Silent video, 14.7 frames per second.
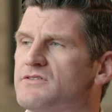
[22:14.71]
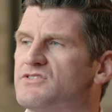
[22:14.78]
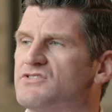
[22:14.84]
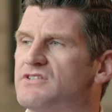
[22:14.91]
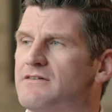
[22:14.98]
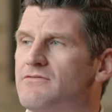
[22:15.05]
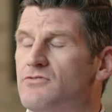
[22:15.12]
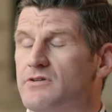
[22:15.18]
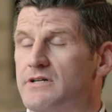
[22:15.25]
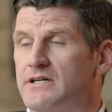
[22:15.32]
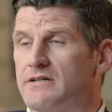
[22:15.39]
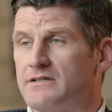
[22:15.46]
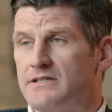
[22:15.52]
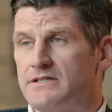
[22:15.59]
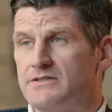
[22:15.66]
in several
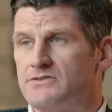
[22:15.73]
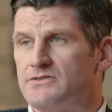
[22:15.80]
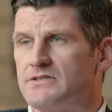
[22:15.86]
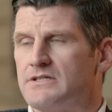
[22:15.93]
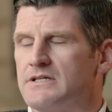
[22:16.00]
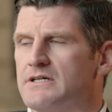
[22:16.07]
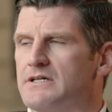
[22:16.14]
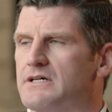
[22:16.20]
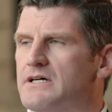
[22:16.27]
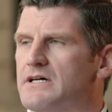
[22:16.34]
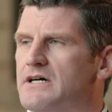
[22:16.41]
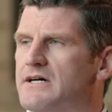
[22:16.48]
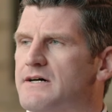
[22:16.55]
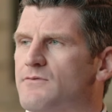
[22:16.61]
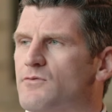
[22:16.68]
areas
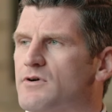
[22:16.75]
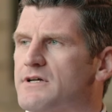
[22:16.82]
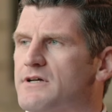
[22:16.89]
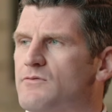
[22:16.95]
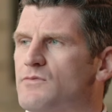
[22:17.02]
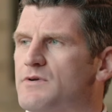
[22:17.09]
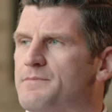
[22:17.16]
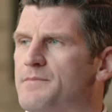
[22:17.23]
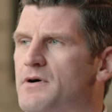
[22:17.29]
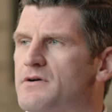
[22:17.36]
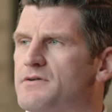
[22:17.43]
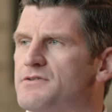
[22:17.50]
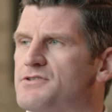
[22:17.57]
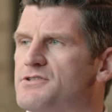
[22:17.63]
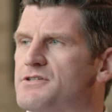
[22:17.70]
working with
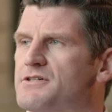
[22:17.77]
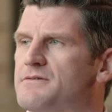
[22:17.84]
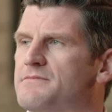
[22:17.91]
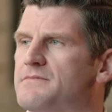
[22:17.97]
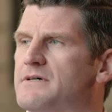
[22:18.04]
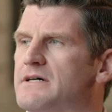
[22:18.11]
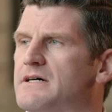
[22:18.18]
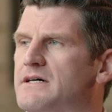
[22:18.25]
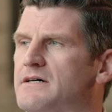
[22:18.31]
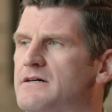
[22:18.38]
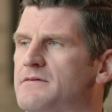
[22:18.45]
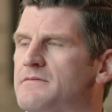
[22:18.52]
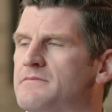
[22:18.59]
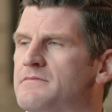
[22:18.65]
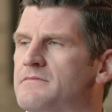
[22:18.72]
partnership,
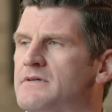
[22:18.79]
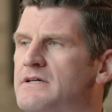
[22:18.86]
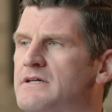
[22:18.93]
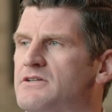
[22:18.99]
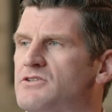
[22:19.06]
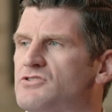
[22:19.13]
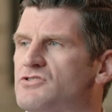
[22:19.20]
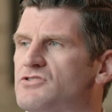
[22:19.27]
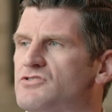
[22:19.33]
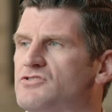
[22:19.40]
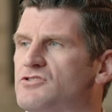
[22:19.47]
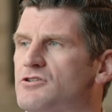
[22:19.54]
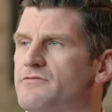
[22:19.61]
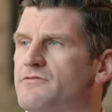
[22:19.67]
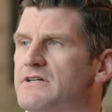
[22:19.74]

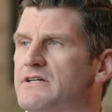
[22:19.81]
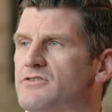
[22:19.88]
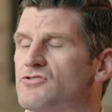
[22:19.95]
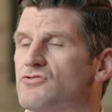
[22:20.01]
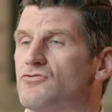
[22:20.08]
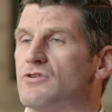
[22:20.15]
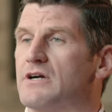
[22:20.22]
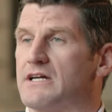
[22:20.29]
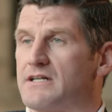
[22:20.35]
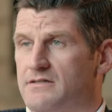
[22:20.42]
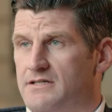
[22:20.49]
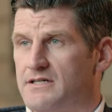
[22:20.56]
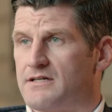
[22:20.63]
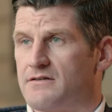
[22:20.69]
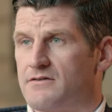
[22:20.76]
serving
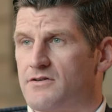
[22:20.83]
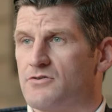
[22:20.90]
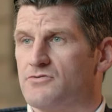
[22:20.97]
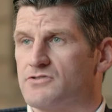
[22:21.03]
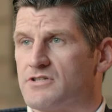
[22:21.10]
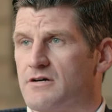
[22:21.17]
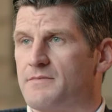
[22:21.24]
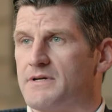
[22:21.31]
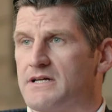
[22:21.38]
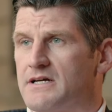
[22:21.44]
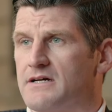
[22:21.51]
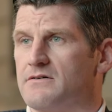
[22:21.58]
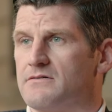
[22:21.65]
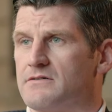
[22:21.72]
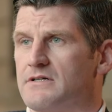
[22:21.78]
directly those coming
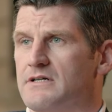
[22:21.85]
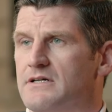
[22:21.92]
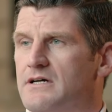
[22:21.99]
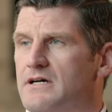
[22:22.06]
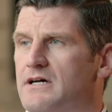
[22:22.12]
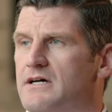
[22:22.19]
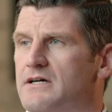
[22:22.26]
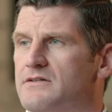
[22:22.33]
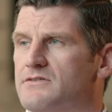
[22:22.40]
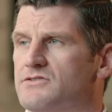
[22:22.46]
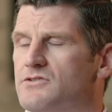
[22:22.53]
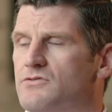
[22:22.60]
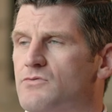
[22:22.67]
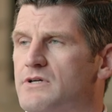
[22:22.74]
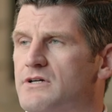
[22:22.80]
out.
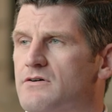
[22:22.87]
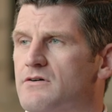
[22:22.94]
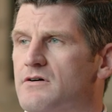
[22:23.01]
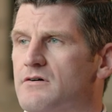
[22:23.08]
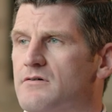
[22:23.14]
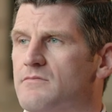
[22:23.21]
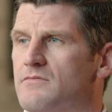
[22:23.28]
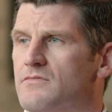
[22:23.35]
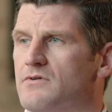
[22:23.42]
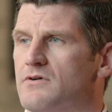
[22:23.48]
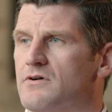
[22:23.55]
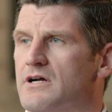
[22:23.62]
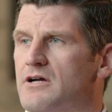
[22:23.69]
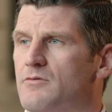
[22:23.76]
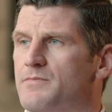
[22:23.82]
So we are
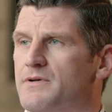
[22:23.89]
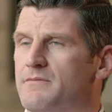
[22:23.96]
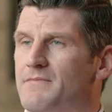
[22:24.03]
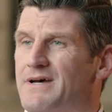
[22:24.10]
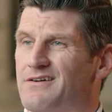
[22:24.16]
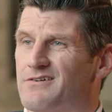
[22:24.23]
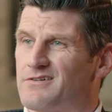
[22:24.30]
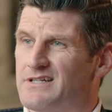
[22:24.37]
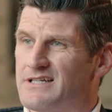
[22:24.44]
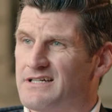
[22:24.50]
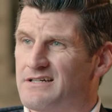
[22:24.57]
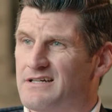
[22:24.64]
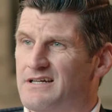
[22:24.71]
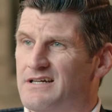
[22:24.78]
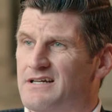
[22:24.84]
helping
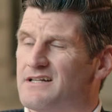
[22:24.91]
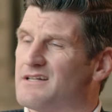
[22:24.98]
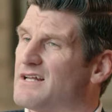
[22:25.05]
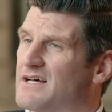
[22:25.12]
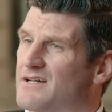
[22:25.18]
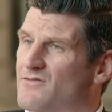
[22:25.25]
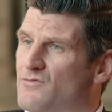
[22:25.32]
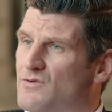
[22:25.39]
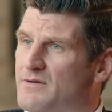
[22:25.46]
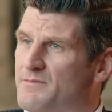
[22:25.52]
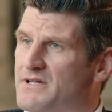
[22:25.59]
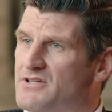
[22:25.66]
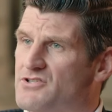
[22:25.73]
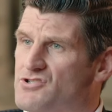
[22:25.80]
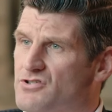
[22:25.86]
medically. A lot of
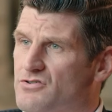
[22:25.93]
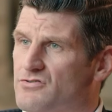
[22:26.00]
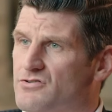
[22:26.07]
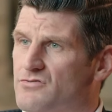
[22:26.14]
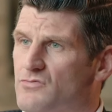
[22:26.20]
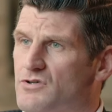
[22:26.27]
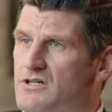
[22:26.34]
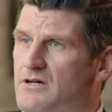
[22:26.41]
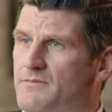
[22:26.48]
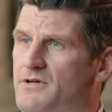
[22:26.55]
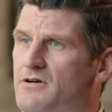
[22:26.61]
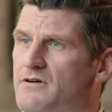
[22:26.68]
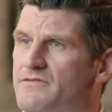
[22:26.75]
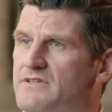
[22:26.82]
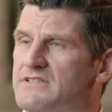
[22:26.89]
women and children were
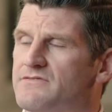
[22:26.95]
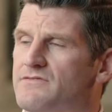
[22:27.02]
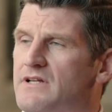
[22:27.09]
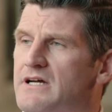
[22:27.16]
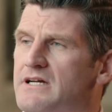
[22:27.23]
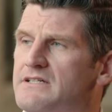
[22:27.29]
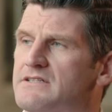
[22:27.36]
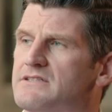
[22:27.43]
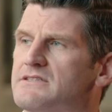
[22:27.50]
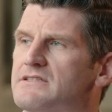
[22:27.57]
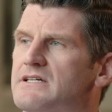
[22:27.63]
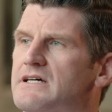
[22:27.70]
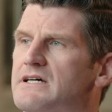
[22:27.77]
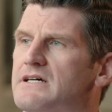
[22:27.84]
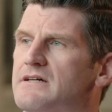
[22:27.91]
coming off these flights.
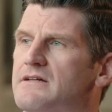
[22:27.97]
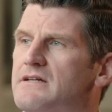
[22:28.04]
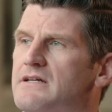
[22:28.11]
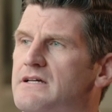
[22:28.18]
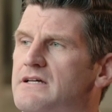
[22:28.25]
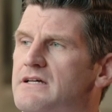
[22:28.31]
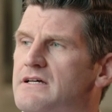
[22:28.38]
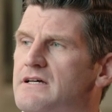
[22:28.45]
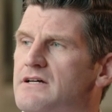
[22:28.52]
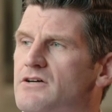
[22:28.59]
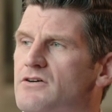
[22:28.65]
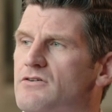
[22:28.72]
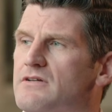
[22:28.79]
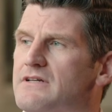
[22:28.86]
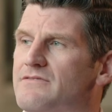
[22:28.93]

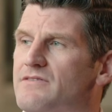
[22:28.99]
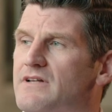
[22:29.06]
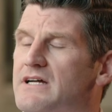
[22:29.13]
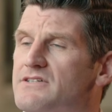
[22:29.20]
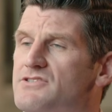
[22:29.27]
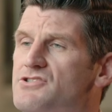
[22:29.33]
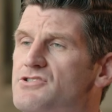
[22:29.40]
Early flights,